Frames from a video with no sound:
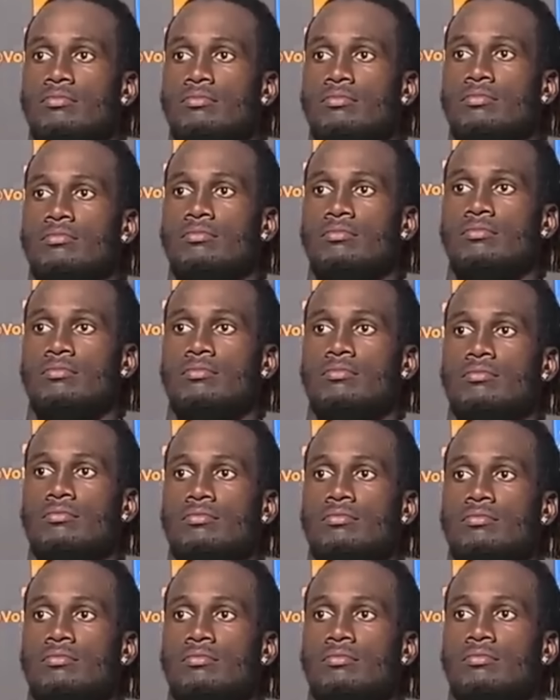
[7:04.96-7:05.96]
He also has a
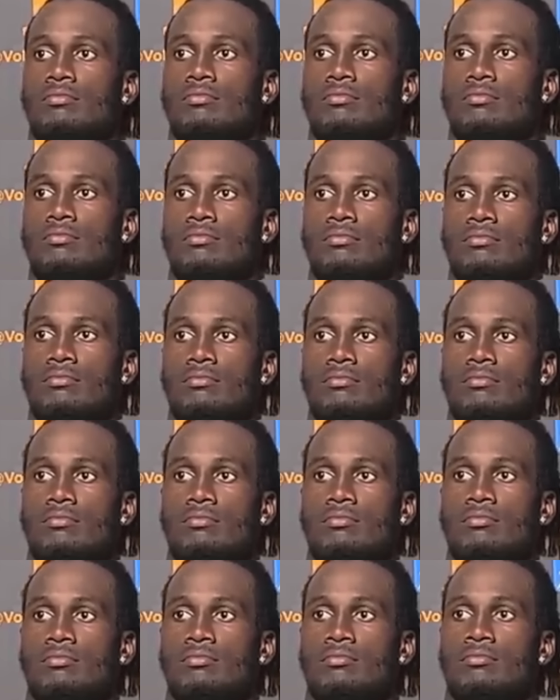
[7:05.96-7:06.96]
decent amount of starting
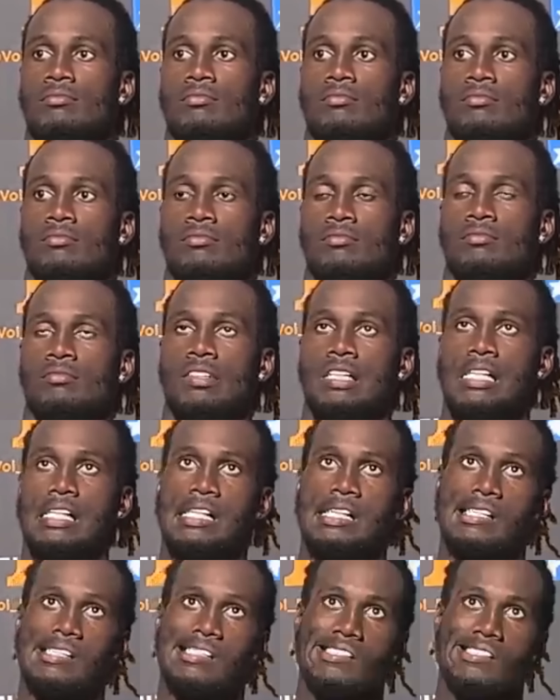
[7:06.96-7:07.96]
experience, and his overall
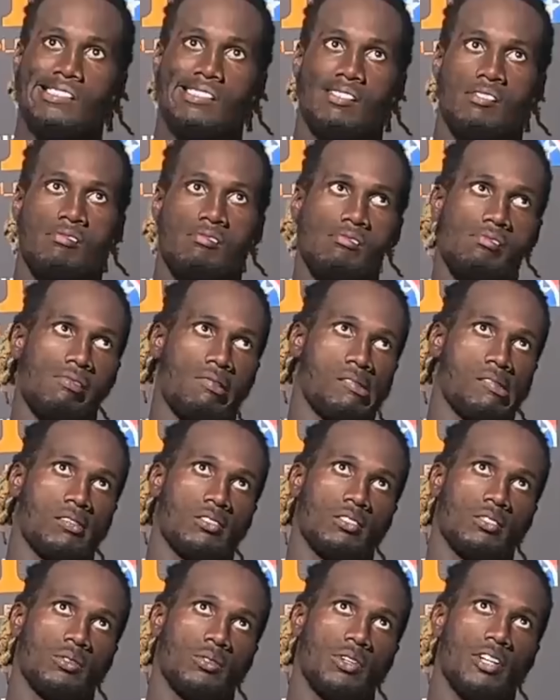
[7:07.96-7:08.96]
athleticism is great.
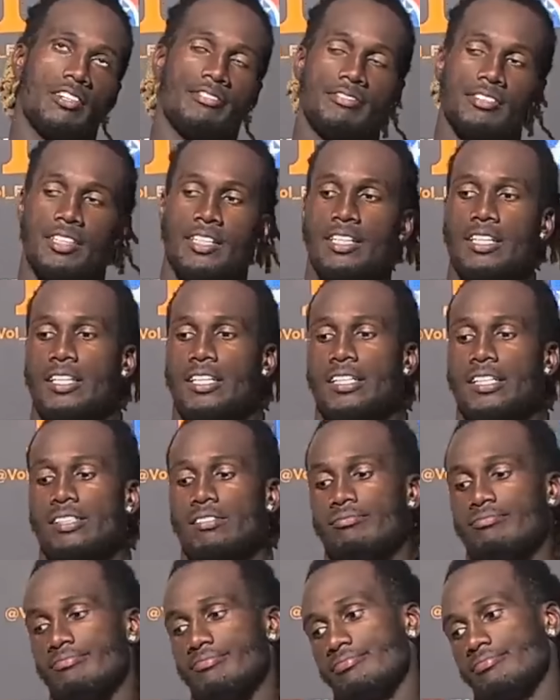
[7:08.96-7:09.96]
There are a
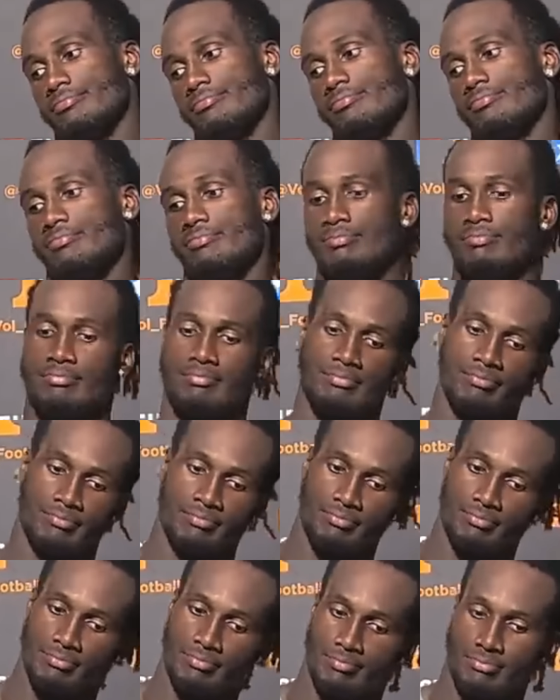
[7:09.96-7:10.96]
couple areas where Joe needs to
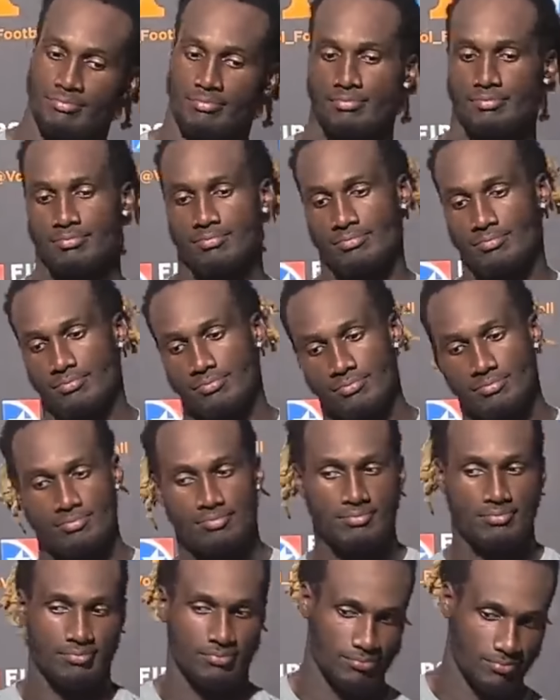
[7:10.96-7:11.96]
work on though. He
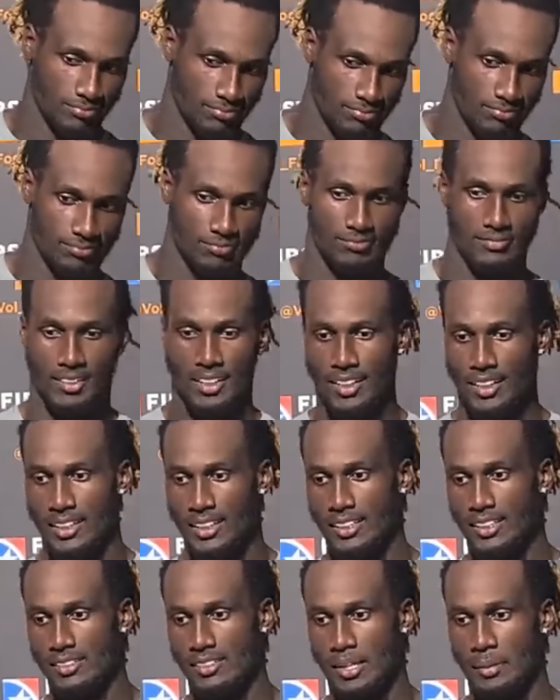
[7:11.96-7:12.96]
doesn't really have that much touch
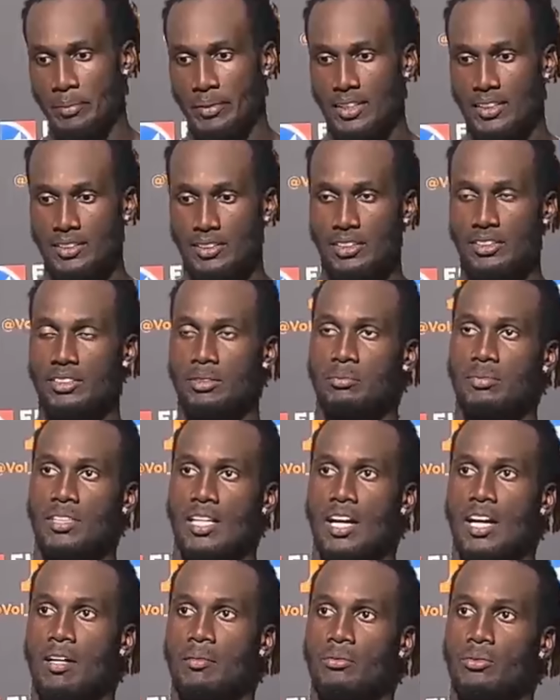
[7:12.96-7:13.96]
on his deep balls, as he
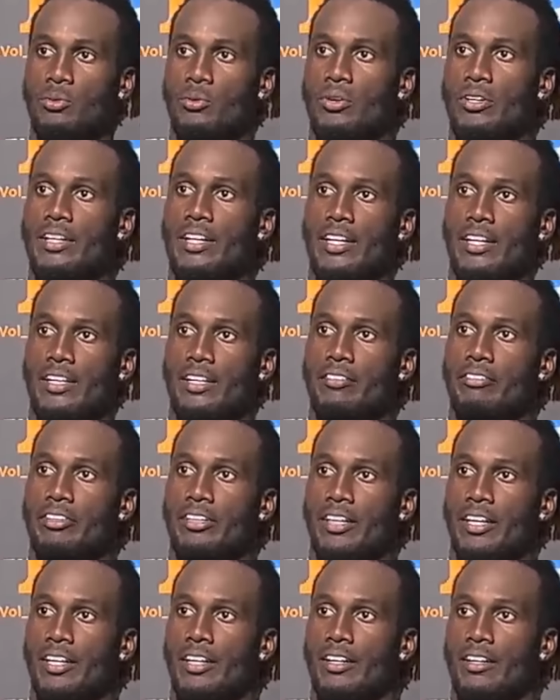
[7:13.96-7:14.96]
mostly just throws them
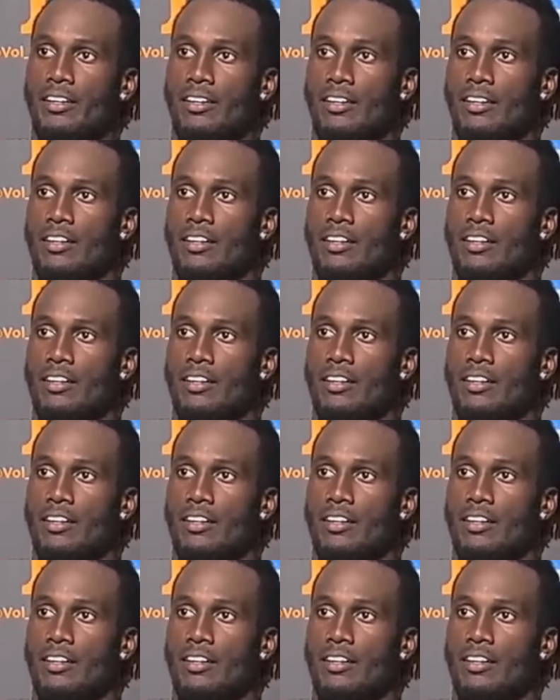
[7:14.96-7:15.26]
downfield,